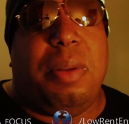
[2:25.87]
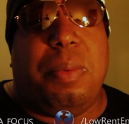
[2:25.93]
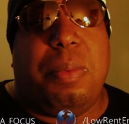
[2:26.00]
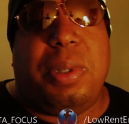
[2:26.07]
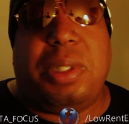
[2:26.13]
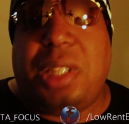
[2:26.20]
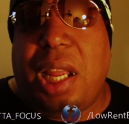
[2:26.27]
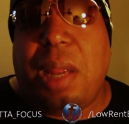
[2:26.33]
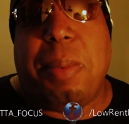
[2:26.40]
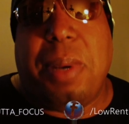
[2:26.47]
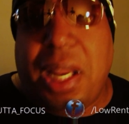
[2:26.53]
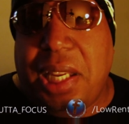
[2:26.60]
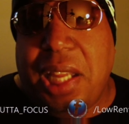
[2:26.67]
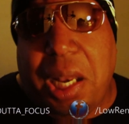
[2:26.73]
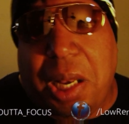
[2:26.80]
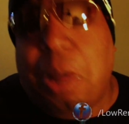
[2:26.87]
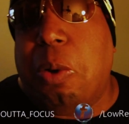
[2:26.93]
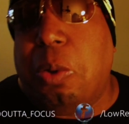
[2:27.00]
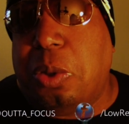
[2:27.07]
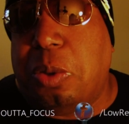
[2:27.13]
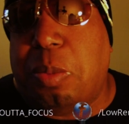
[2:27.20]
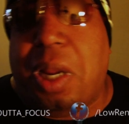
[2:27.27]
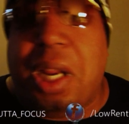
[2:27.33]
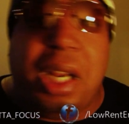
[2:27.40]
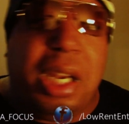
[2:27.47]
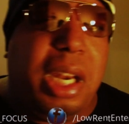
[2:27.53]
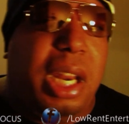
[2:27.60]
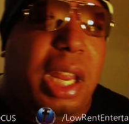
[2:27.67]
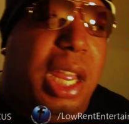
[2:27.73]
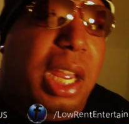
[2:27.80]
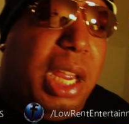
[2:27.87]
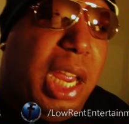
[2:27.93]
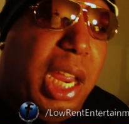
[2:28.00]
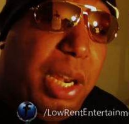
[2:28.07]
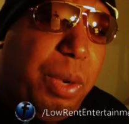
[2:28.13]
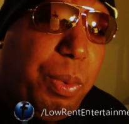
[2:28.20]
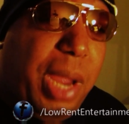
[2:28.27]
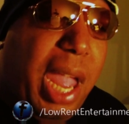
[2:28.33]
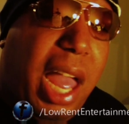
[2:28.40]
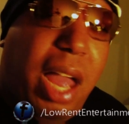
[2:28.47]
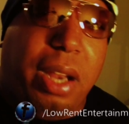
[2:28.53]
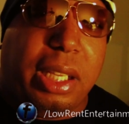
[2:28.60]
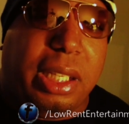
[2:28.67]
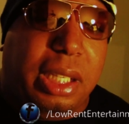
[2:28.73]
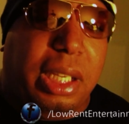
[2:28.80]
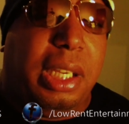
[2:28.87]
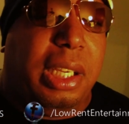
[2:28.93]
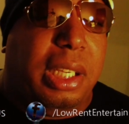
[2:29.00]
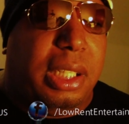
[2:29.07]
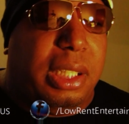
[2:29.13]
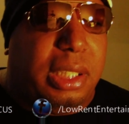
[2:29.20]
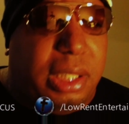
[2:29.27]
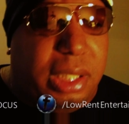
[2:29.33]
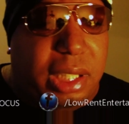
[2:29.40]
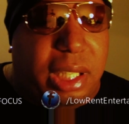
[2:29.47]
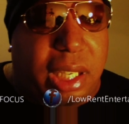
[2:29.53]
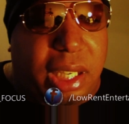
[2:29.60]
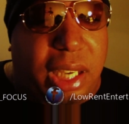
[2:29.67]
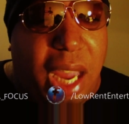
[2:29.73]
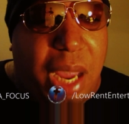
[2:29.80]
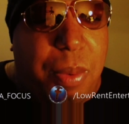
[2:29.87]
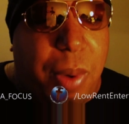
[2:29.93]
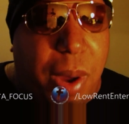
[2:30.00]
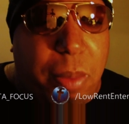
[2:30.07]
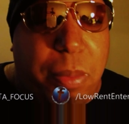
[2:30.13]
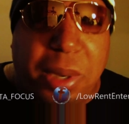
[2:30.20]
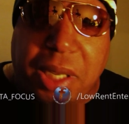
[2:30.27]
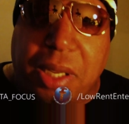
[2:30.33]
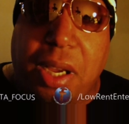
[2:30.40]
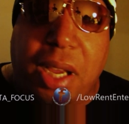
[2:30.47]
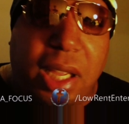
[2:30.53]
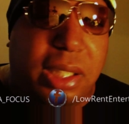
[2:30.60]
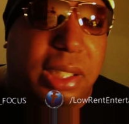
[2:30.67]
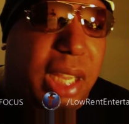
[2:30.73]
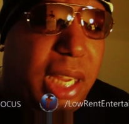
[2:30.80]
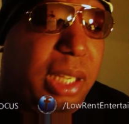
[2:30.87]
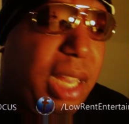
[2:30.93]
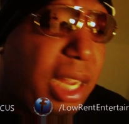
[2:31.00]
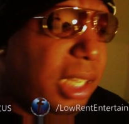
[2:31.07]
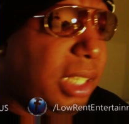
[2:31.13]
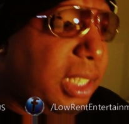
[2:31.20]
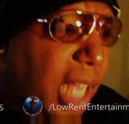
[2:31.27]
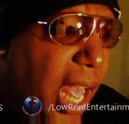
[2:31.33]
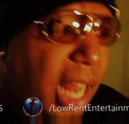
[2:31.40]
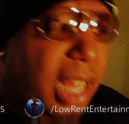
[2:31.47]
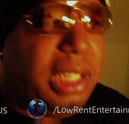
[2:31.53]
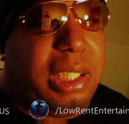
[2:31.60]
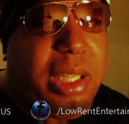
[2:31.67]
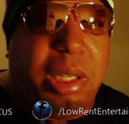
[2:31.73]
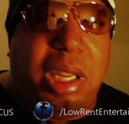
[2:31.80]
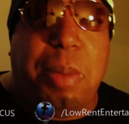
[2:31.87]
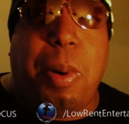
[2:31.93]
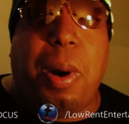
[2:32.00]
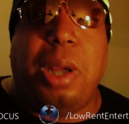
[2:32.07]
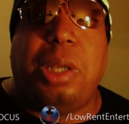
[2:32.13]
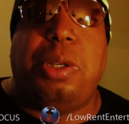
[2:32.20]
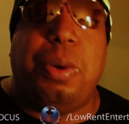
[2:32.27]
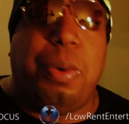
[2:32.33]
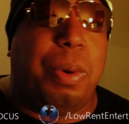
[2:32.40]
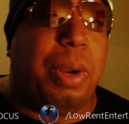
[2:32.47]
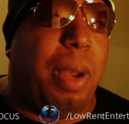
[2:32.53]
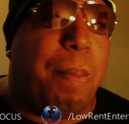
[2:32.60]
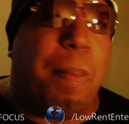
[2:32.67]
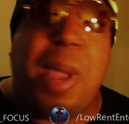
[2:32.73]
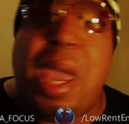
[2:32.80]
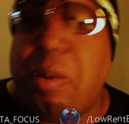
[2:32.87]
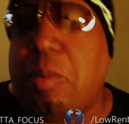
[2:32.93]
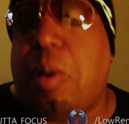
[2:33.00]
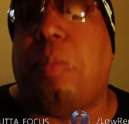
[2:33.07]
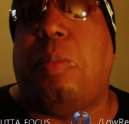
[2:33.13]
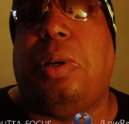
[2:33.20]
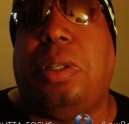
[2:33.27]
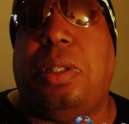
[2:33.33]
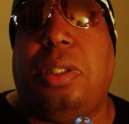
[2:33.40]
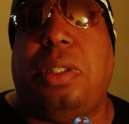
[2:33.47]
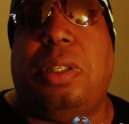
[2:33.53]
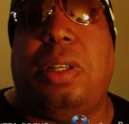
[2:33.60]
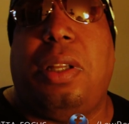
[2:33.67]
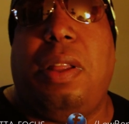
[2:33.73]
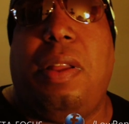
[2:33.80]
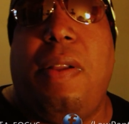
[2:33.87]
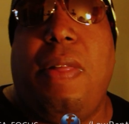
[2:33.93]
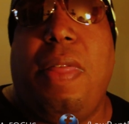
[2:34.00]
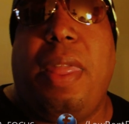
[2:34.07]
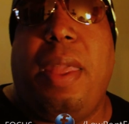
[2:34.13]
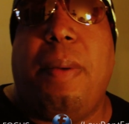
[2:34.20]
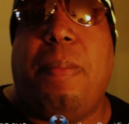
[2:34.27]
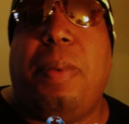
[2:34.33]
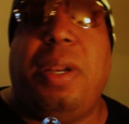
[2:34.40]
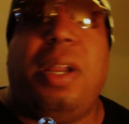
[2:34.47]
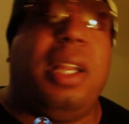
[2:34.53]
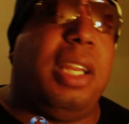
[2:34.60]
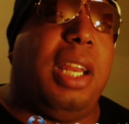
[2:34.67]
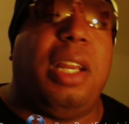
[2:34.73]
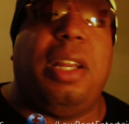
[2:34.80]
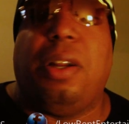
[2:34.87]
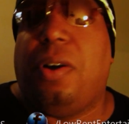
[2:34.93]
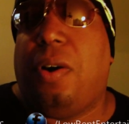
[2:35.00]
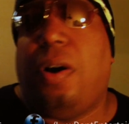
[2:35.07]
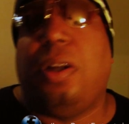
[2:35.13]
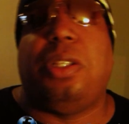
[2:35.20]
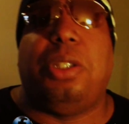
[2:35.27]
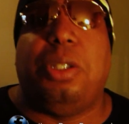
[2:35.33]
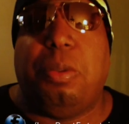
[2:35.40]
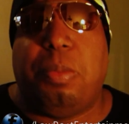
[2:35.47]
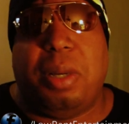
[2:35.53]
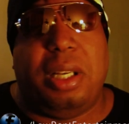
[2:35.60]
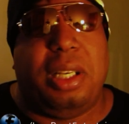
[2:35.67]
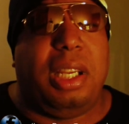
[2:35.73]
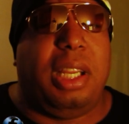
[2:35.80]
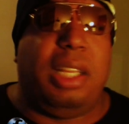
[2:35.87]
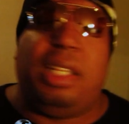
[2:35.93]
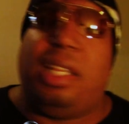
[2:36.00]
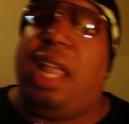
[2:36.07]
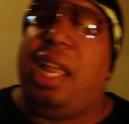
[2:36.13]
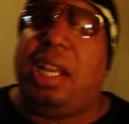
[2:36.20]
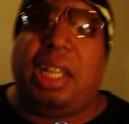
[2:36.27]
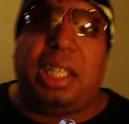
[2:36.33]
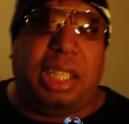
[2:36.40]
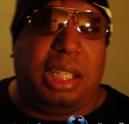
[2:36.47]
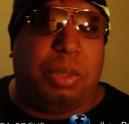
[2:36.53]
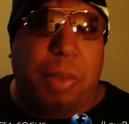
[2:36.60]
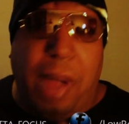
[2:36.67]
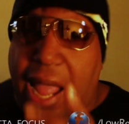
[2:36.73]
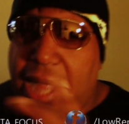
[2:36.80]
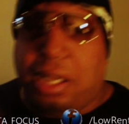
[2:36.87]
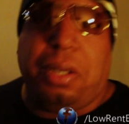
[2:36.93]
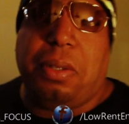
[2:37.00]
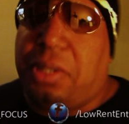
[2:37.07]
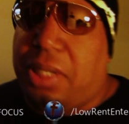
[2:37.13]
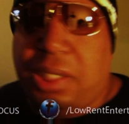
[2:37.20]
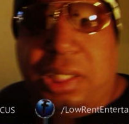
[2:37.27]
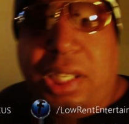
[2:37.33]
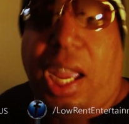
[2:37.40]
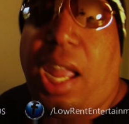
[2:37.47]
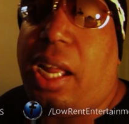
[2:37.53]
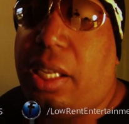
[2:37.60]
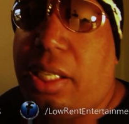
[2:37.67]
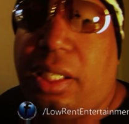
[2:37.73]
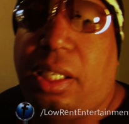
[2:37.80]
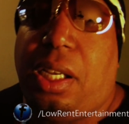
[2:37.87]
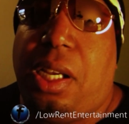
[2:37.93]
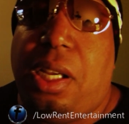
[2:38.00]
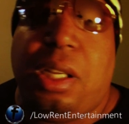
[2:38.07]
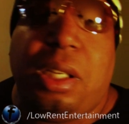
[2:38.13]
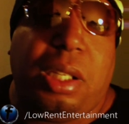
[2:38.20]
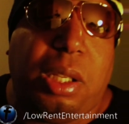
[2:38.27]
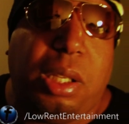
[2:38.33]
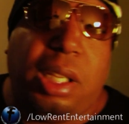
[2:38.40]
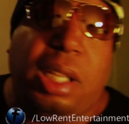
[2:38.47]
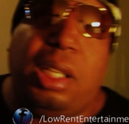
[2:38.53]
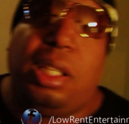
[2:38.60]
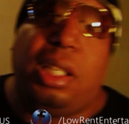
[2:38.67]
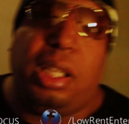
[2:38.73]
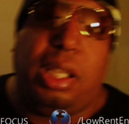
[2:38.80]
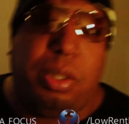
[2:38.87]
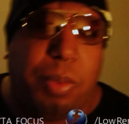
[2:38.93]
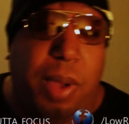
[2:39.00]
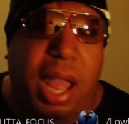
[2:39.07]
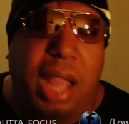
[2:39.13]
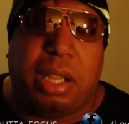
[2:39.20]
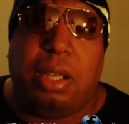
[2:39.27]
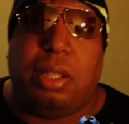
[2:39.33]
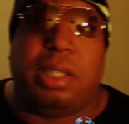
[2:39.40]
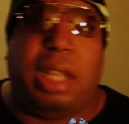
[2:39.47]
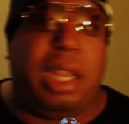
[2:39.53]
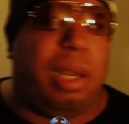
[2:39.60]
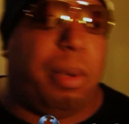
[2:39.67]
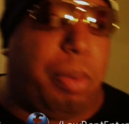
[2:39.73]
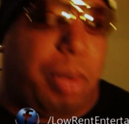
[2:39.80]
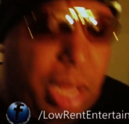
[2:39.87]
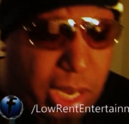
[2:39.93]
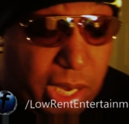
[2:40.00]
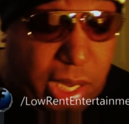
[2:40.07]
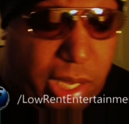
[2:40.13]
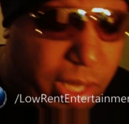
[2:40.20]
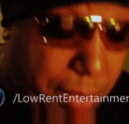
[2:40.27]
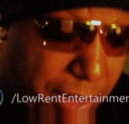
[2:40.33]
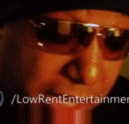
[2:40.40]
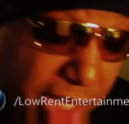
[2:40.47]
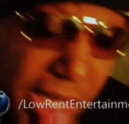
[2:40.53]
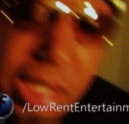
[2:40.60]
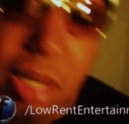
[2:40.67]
they did lose, but in reality, they won because they silenced the Tea Party to a minimum. But not that they're going to, but they got to get these wackos in check. These wackos, like, and let me say